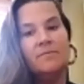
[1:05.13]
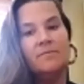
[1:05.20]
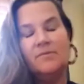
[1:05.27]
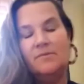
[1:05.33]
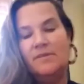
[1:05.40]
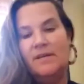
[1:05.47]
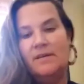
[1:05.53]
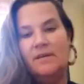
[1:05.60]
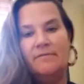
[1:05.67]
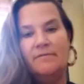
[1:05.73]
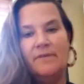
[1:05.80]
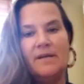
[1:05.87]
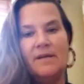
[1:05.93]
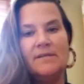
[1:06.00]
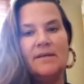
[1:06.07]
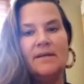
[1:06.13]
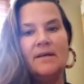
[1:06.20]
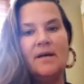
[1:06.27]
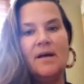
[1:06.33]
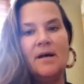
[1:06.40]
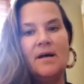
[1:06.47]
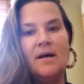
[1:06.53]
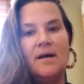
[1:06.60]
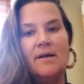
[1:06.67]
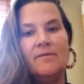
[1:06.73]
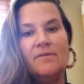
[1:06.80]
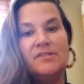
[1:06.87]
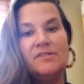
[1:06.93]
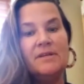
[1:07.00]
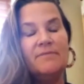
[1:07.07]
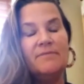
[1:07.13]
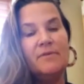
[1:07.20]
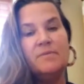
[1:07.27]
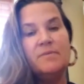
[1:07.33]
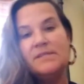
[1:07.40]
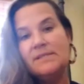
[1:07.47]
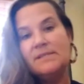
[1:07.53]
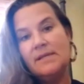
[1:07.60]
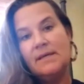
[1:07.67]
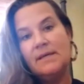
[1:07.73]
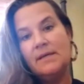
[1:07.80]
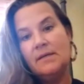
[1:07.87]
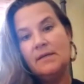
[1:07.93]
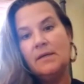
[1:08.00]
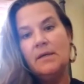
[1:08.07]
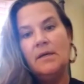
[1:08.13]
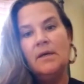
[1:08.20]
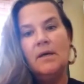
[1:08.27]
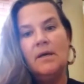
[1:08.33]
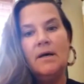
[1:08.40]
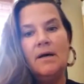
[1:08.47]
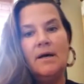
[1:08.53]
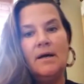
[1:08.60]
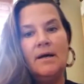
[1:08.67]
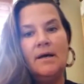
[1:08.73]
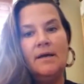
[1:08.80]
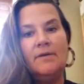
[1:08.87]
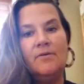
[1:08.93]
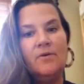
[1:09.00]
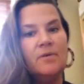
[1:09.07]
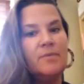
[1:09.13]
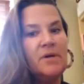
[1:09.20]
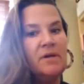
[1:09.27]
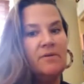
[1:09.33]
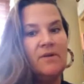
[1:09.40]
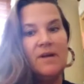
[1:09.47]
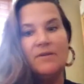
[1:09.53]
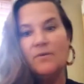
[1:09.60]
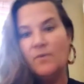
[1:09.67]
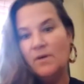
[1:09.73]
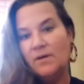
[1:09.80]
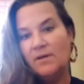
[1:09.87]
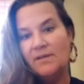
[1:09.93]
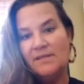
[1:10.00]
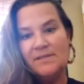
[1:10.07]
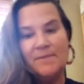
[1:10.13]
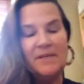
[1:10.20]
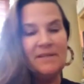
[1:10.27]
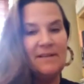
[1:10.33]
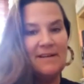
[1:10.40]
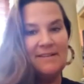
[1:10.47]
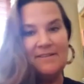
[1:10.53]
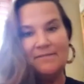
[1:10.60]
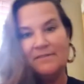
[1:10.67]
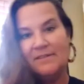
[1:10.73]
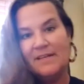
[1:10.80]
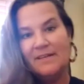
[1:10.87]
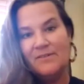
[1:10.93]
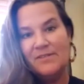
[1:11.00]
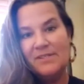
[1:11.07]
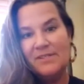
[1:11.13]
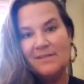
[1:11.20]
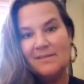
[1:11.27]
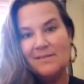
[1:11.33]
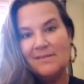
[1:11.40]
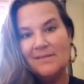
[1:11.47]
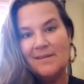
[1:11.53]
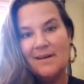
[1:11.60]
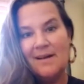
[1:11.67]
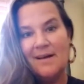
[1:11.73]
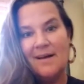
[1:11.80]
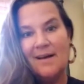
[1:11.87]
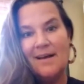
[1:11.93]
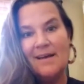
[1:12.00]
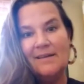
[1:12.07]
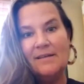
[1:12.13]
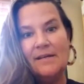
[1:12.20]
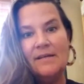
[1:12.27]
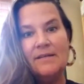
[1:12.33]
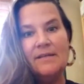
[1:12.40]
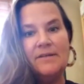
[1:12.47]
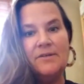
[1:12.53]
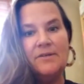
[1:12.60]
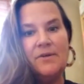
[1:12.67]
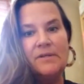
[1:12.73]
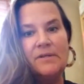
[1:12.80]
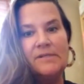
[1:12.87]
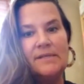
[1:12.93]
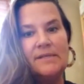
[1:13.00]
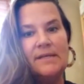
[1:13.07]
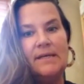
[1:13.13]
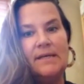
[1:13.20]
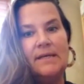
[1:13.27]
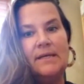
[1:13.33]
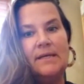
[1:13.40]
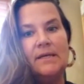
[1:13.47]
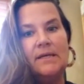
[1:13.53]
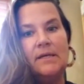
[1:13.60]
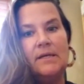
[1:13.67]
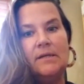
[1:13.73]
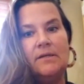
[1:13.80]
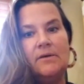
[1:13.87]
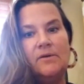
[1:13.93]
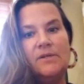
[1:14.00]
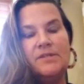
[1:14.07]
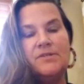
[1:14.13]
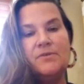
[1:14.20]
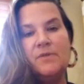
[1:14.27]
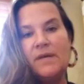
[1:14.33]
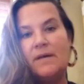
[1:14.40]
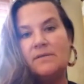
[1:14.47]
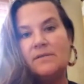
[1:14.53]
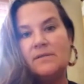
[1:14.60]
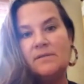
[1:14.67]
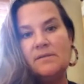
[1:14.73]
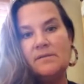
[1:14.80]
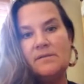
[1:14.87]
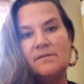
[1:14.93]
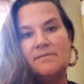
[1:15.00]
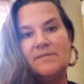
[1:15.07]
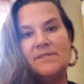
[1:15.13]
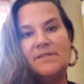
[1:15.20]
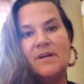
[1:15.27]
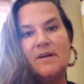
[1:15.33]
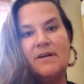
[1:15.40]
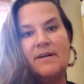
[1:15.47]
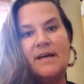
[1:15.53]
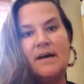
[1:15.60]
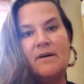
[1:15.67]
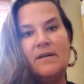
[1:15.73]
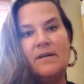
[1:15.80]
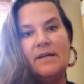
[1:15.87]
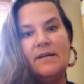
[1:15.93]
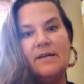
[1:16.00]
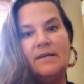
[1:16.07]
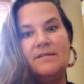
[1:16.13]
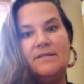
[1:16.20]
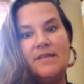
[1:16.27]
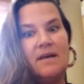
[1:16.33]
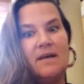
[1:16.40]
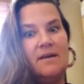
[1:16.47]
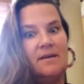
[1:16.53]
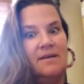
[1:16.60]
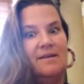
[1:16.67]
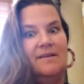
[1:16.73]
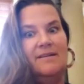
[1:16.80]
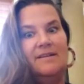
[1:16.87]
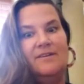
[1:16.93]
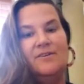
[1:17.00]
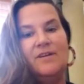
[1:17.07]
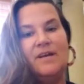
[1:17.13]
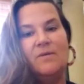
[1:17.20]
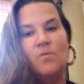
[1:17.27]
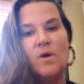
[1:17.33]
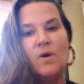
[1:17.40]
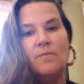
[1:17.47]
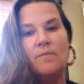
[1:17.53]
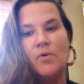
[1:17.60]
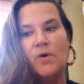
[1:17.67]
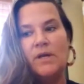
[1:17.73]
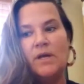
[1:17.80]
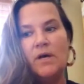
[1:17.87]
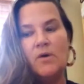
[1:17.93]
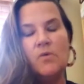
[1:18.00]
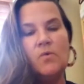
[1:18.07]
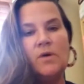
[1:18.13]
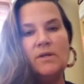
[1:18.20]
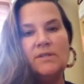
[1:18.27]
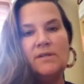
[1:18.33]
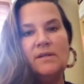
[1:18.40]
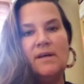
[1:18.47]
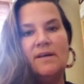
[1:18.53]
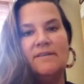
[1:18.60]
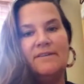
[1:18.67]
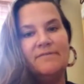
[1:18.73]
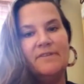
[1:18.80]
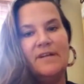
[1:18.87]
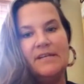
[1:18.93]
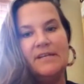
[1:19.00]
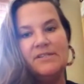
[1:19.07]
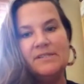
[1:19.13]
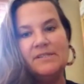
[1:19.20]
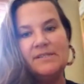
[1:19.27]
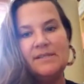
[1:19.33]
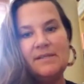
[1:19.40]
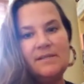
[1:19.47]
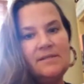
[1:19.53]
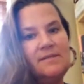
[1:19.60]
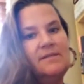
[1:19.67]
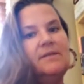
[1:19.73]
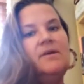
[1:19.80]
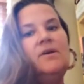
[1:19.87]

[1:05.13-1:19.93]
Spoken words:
thank you for asking. I originally am from DC. I grew up all around the world. I speak a lot of different languages. I landed in New York City in the early 2000s, started out in tech at Internet 1.0, worked at a lot of different agencies,